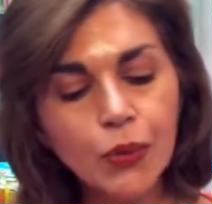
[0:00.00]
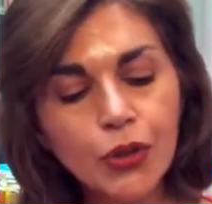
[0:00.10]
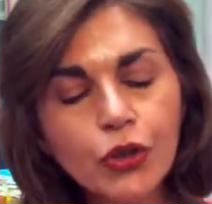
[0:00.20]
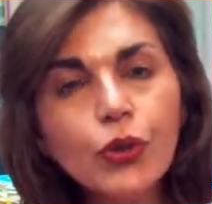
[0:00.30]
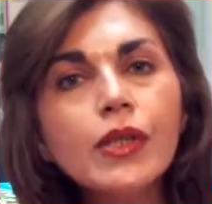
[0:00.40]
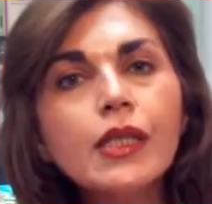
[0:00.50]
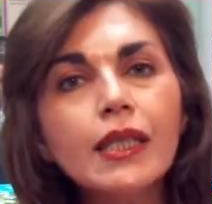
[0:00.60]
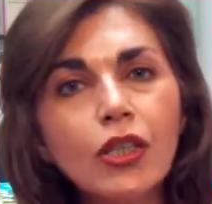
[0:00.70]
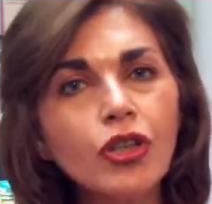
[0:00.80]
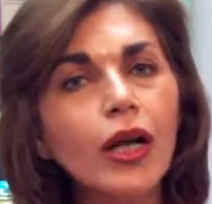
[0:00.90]
We used
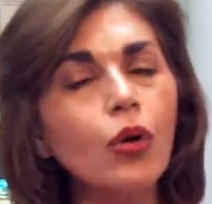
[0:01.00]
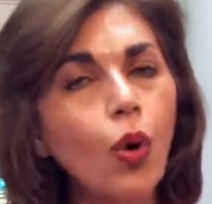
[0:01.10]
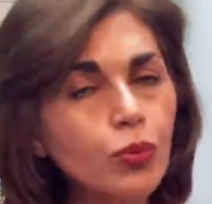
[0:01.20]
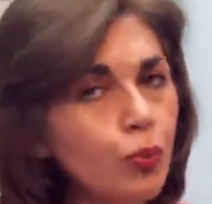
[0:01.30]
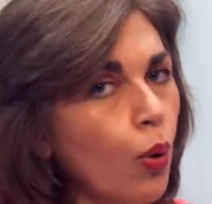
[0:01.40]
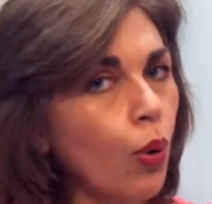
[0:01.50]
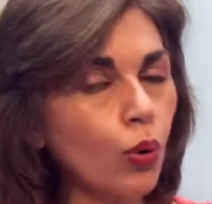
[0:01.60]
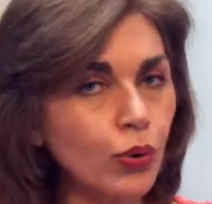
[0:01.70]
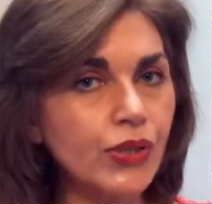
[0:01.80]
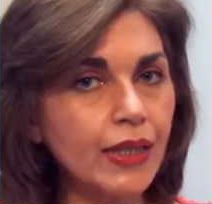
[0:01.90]
the gel called Peau
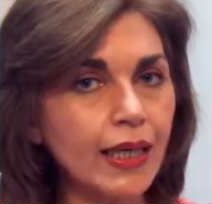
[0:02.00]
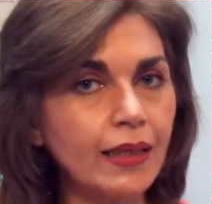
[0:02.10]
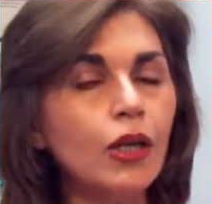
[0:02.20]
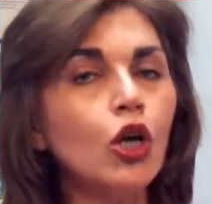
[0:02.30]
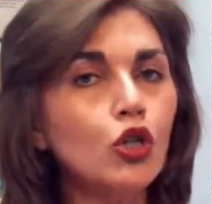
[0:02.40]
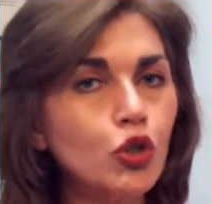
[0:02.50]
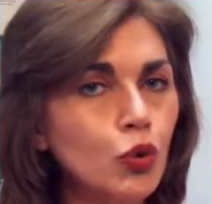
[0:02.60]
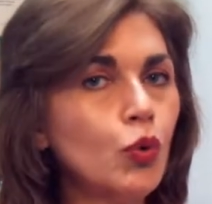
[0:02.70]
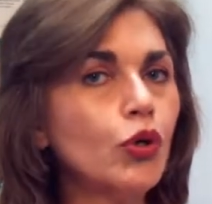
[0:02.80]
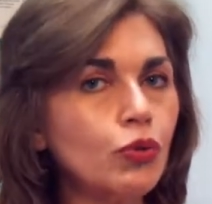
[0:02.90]
or Skin
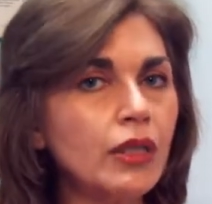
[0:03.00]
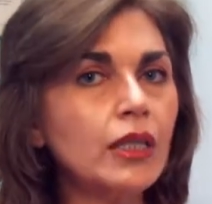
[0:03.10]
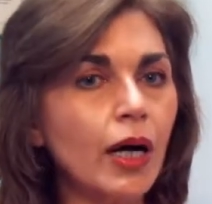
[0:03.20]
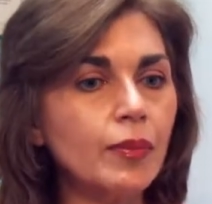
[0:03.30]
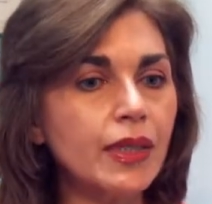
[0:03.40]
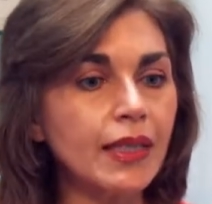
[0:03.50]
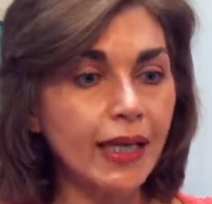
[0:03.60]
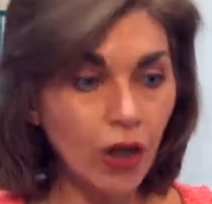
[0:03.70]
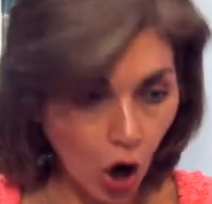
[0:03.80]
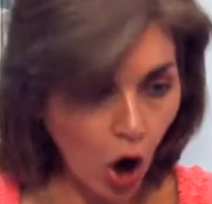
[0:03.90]
2 or 3 times a
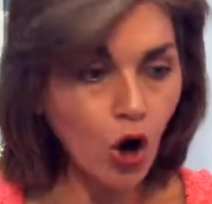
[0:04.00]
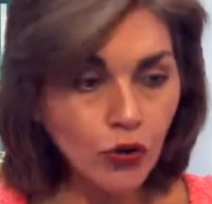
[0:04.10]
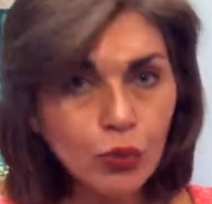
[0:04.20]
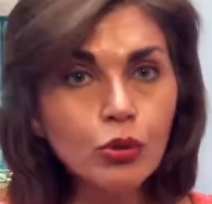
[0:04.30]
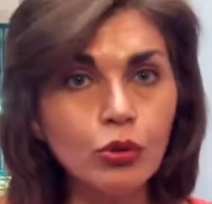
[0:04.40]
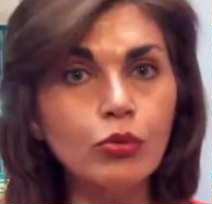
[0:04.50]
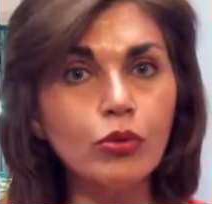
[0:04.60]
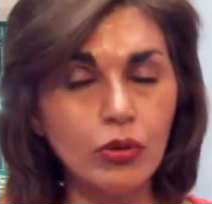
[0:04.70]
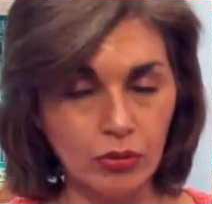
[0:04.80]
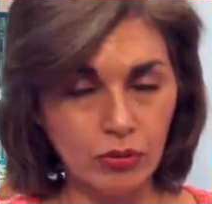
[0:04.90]
day on the
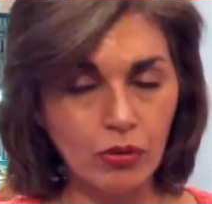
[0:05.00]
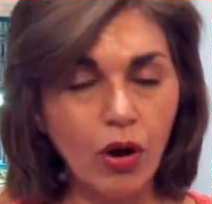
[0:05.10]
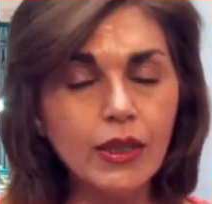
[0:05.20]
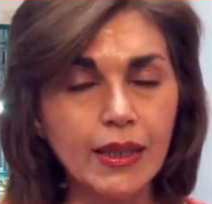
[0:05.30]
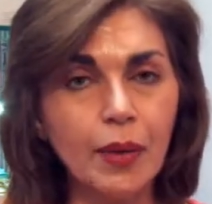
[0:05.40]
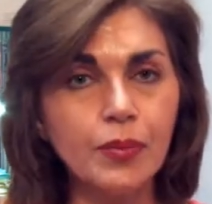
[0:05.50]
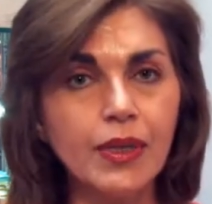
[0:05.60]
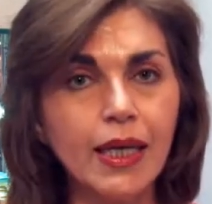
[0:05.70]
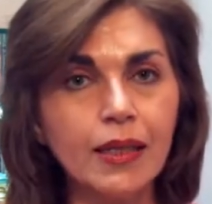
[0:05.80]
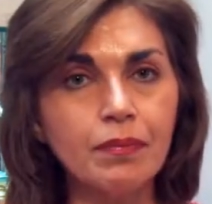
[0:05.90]
wound, on a damp
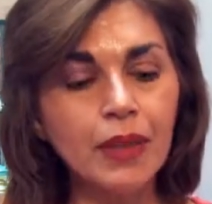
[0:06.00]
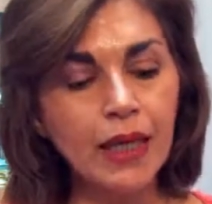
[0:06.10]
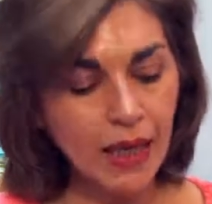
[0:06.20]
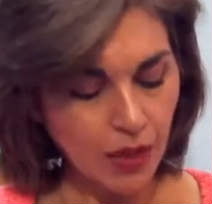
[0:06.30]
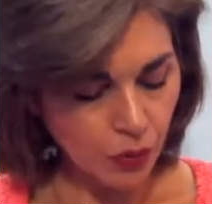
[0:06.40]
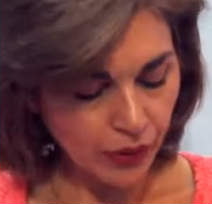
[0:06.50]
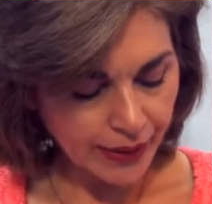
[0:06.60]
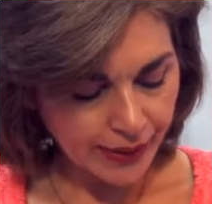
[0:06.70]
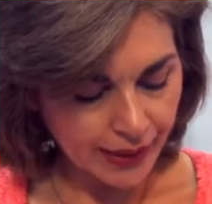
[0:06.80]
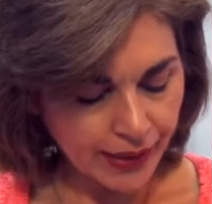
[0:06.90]
skin. And what
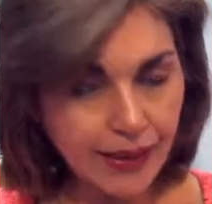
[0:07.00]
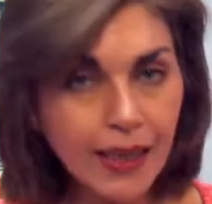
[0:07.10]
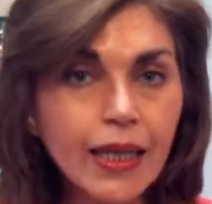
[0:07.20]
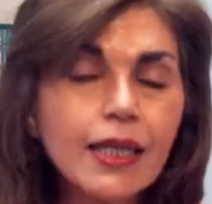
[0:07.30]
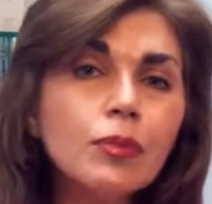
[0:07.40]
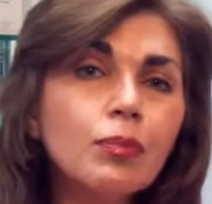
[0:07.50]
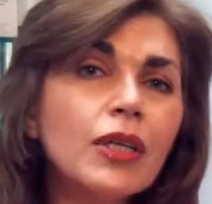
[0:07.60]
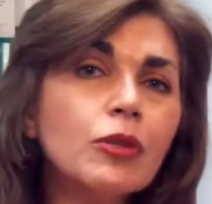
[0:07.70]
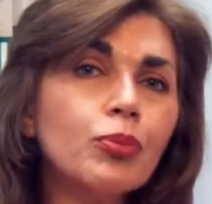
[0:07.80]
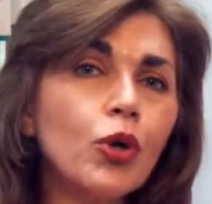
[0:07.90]
it did is
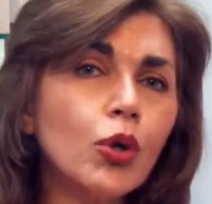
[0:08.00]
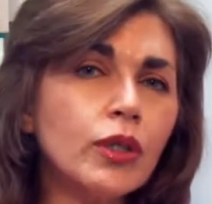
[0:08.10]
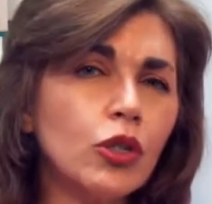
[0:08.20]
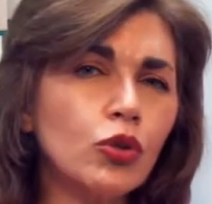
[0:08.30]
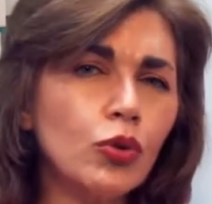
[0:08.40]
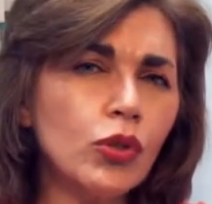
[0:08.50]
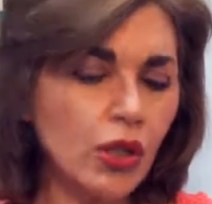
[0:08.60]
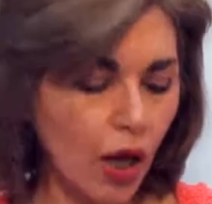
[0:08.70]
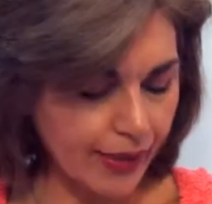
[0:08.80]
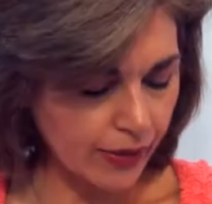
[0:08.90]
it brought the 2
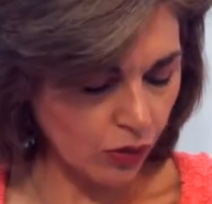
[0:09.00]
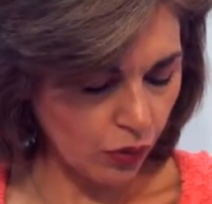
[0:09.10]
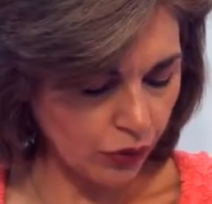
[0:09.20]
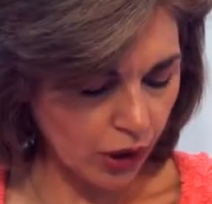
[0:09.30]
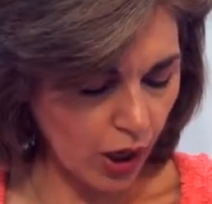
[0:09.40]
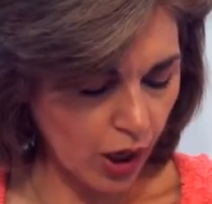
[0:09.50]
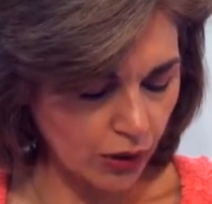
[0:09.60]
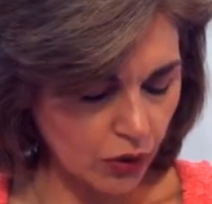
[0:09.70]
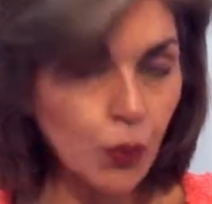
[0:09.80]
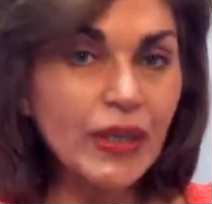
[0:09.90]
sides of the
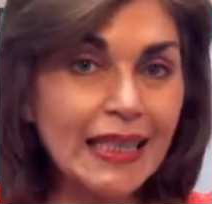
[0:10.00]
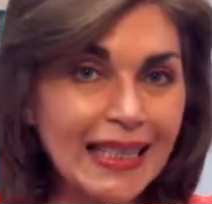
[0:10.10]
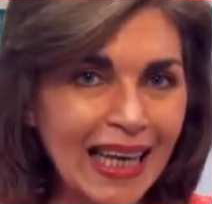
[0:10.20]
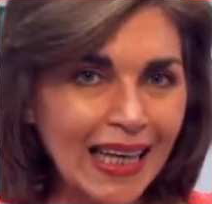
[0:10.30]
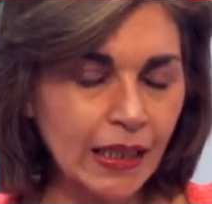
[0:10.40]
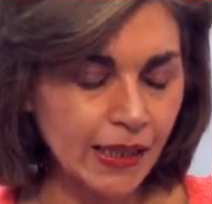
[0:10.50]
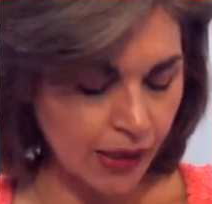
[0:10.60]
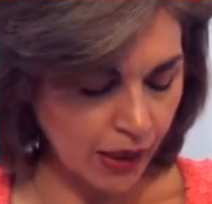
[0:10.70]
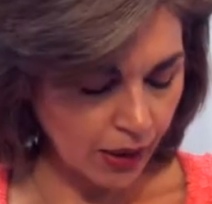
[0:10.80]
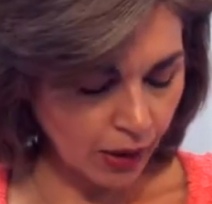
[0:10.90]
cut within
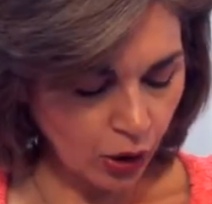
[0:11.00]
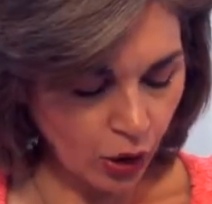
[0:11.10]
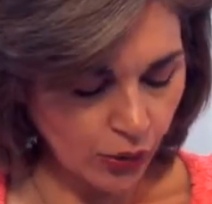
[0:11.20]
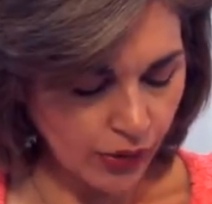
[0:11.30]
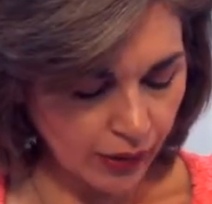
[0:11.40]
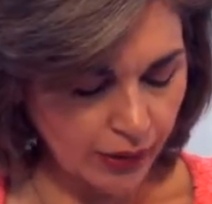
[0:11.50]
days closer